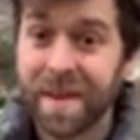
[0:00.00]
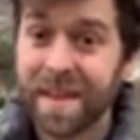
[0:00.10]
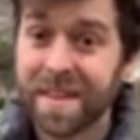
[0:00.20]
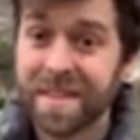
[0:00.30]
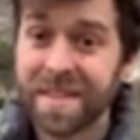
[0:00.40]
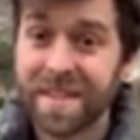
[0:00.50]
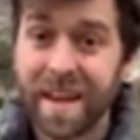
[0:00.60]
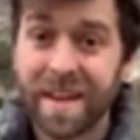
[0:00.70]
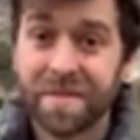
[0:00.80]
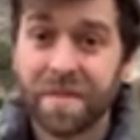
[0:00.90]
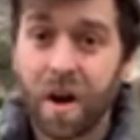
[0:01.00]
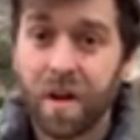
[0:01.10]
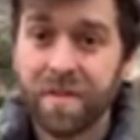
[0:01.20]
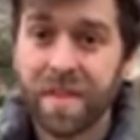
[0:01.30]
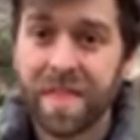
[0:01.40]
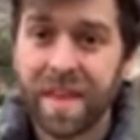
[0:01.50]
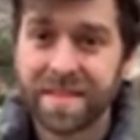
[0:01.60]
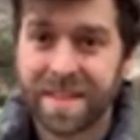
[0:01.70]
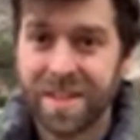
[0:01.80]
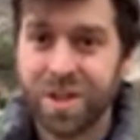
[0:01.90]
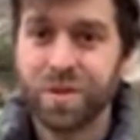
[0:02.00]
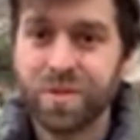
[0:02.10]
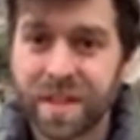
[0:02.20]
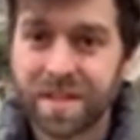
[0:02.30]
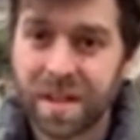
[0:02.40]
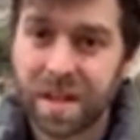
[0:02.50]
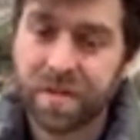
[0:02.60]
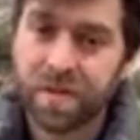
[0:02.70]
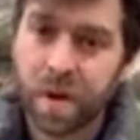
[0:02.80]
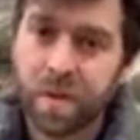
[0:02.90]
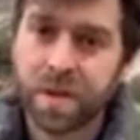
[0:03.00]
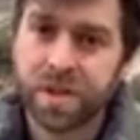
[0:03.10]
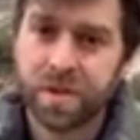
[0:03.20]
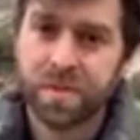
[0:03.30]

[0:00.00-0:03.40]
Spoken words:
Make a list today of all of the things that you get to look forward to,